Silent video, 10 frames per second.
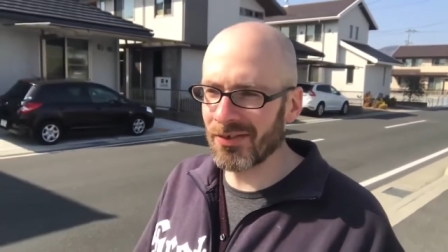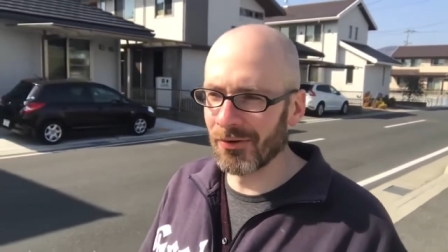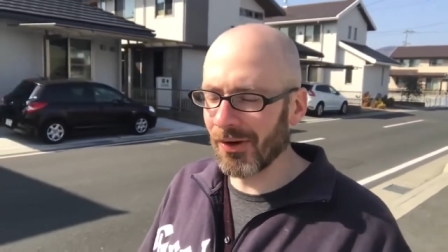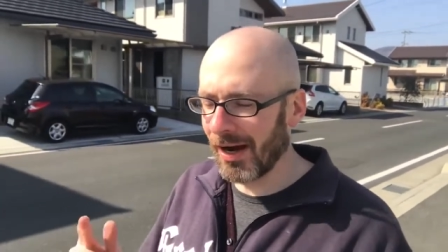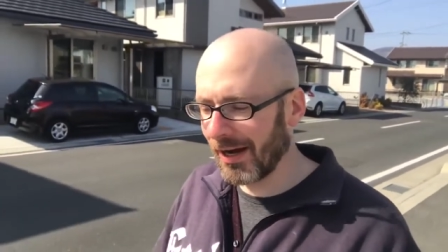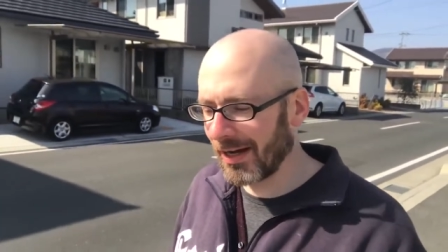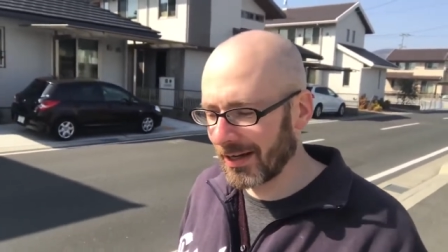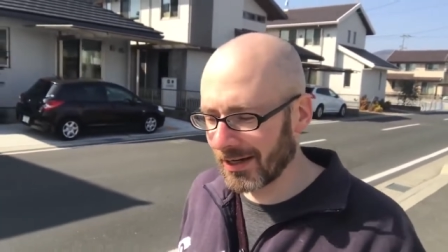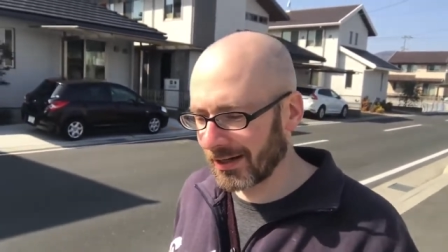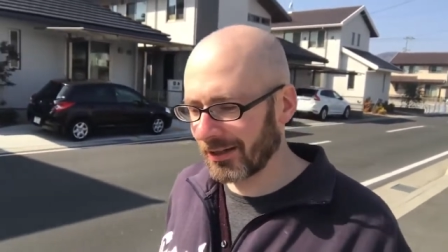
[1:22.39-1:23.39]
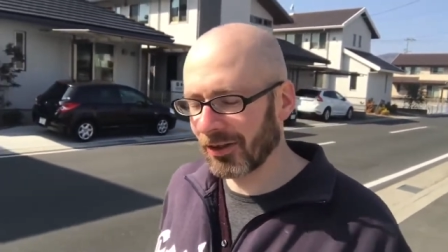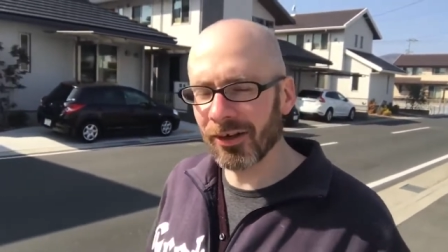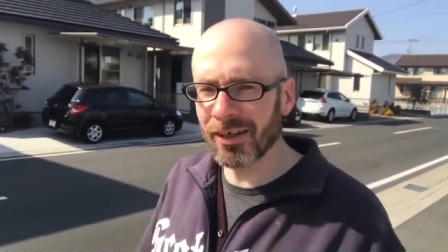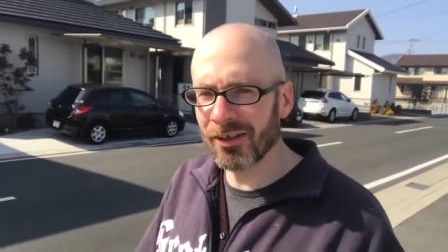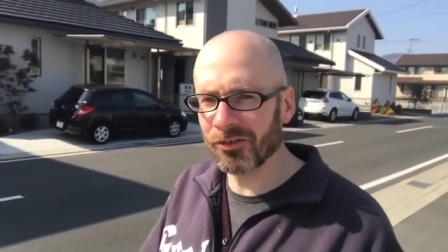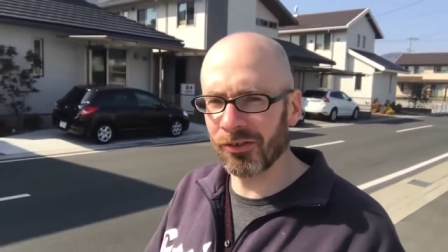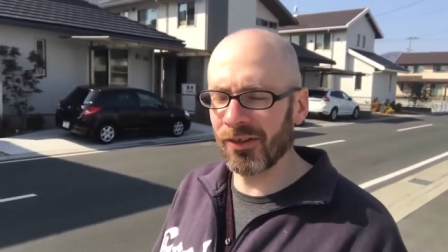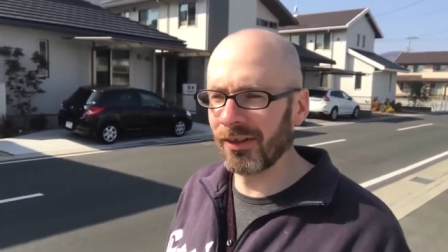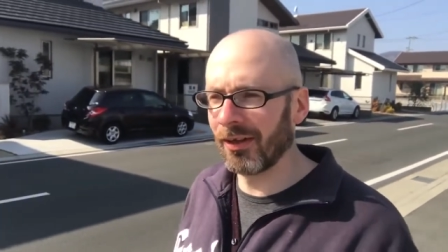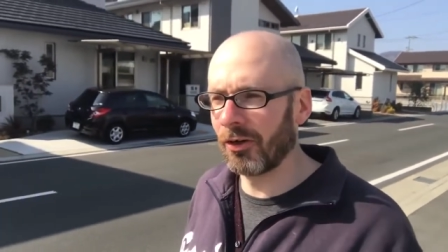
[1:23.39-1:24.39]
So I uh, got an
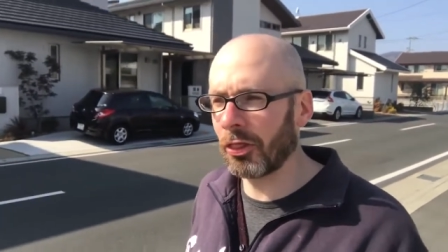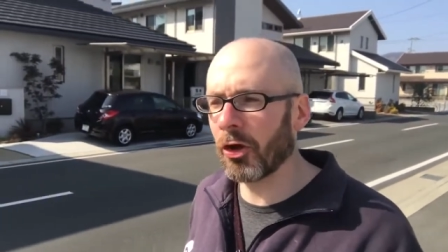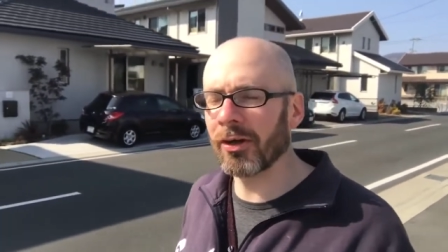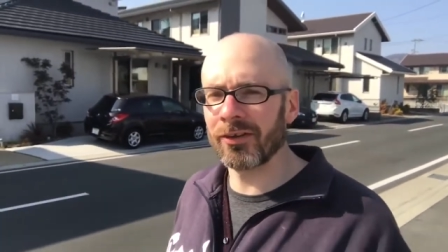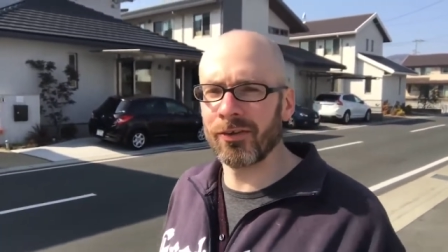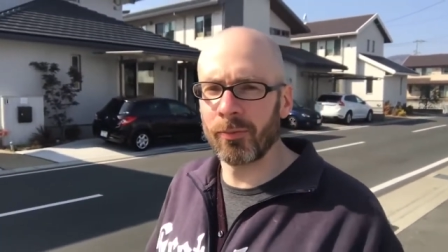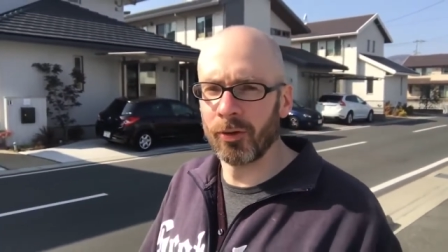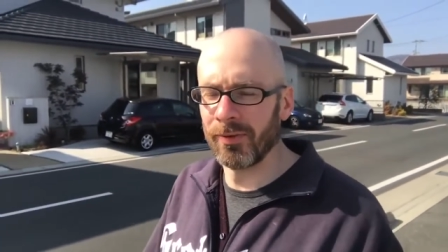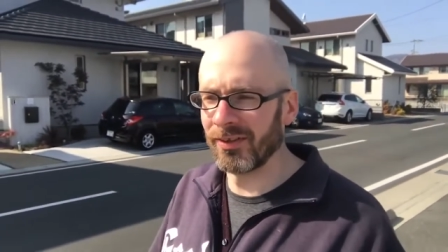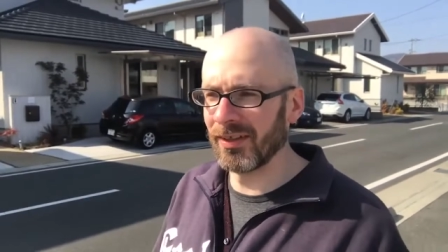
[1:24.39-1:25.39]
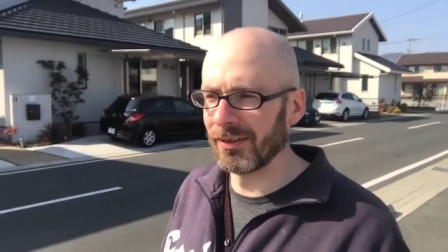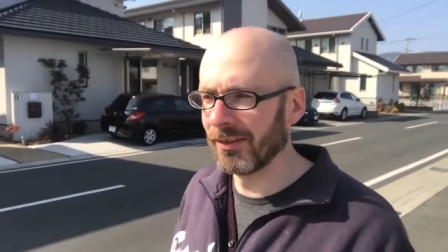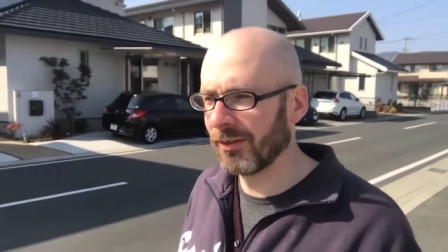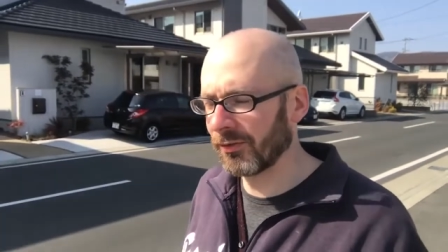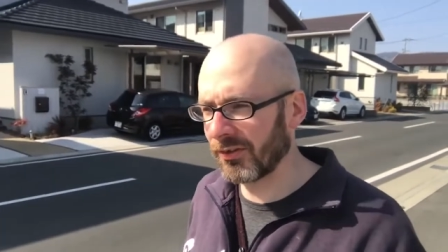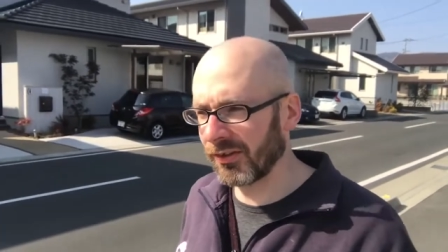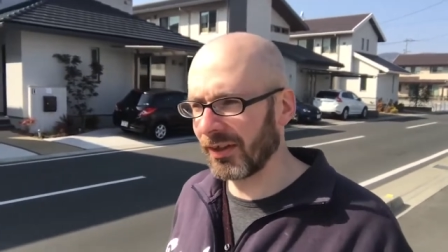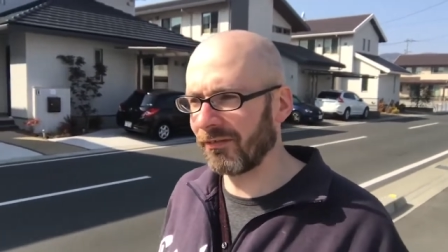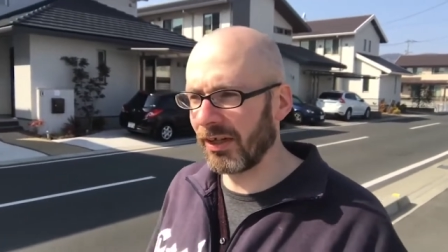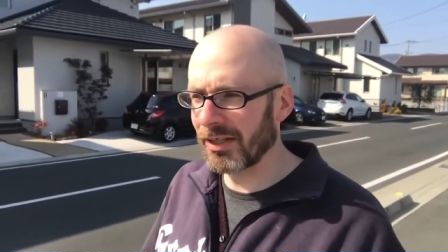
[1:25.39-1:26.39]
interesting little thought experiment in
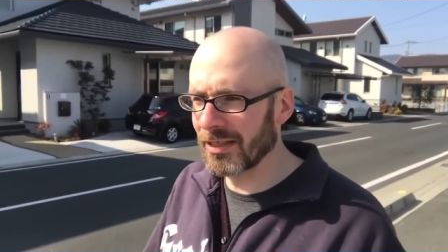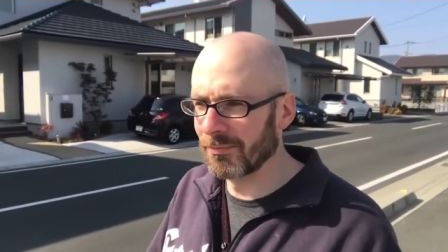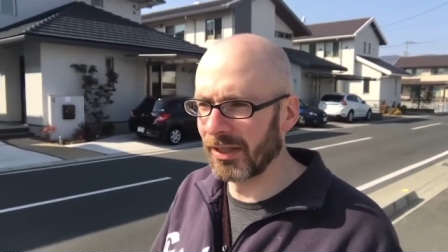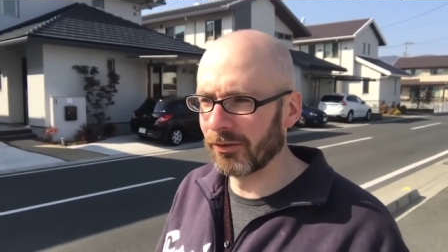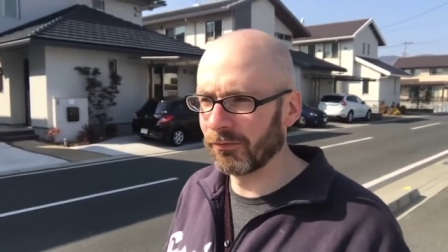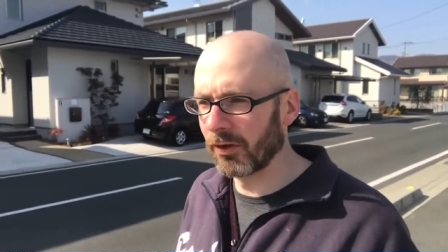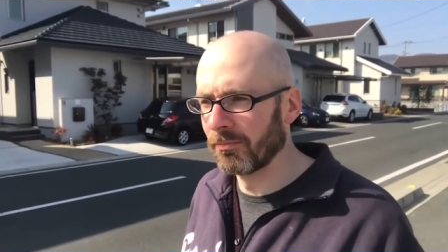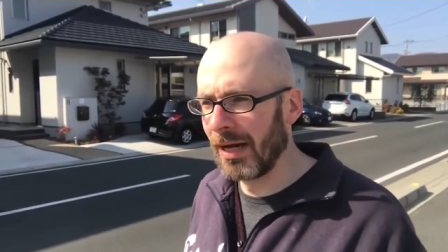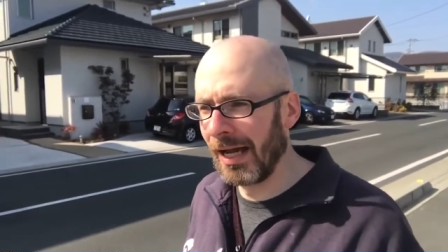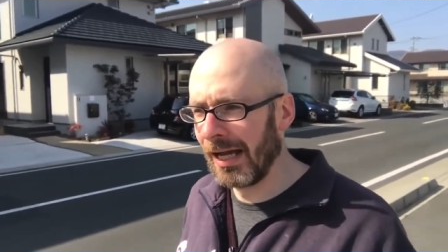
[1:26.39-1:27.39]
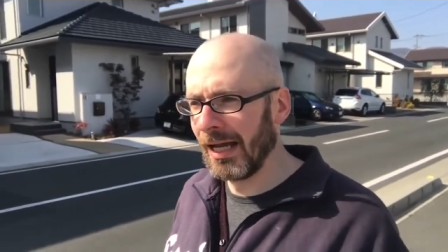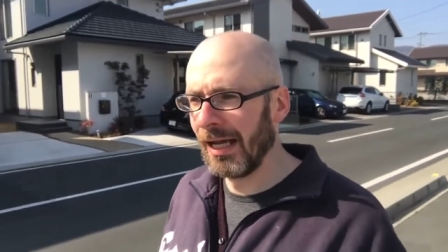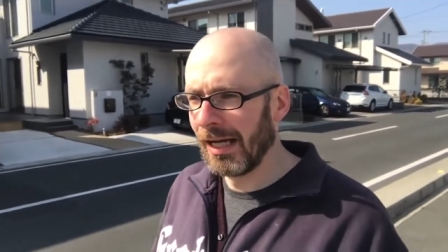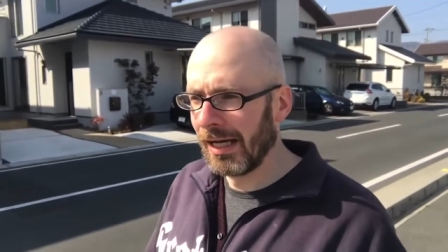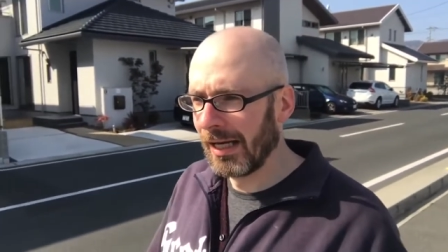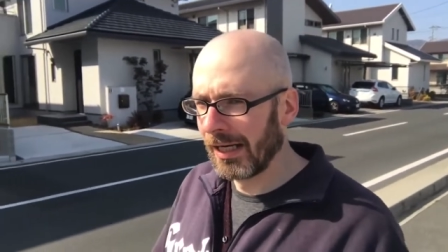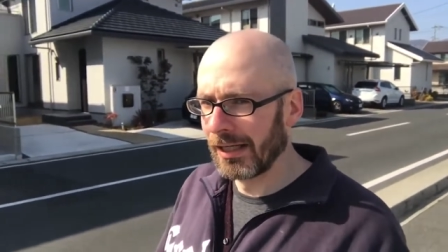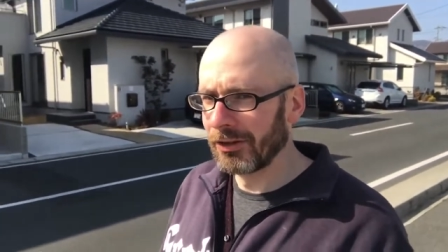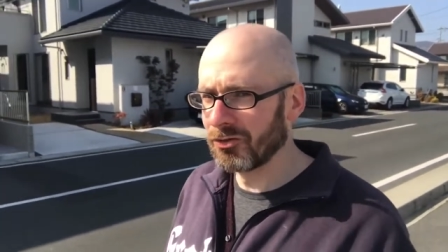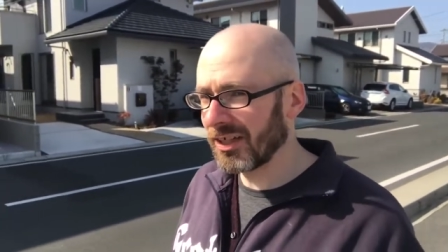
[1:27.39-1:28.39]
recently via email from
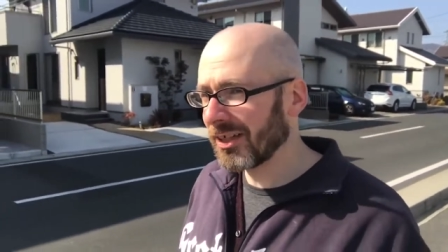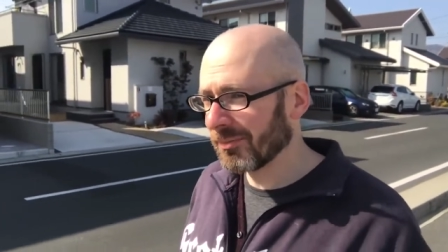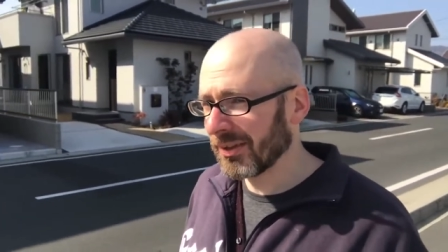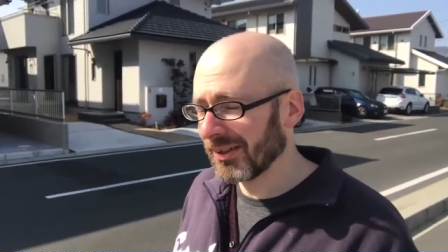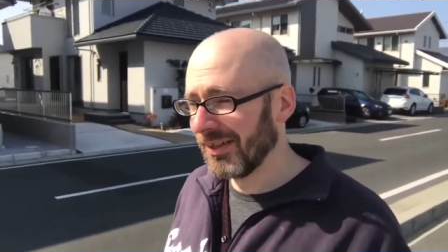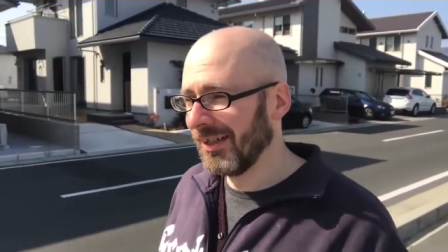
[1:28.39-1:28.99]
Jacob?